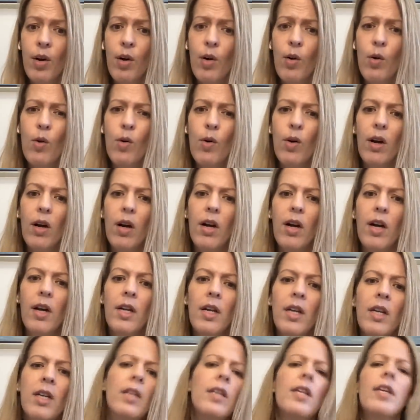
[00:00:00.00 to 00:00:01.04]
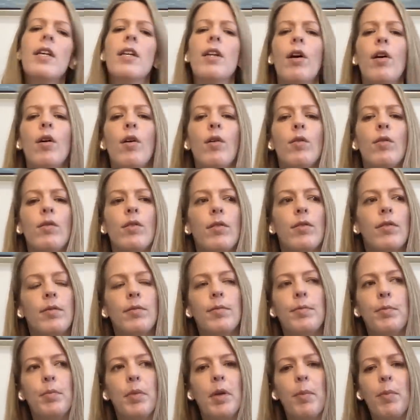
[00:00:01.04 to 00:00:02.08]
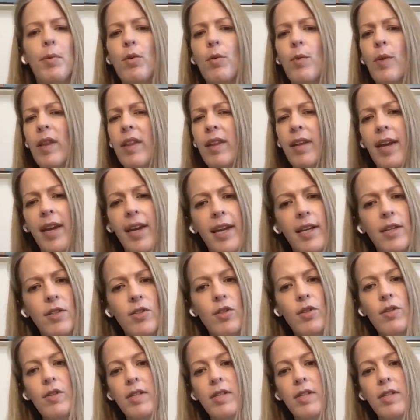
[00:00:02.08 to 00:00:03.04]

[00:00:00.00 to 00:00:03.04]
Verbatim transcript: or, you know, people with cancer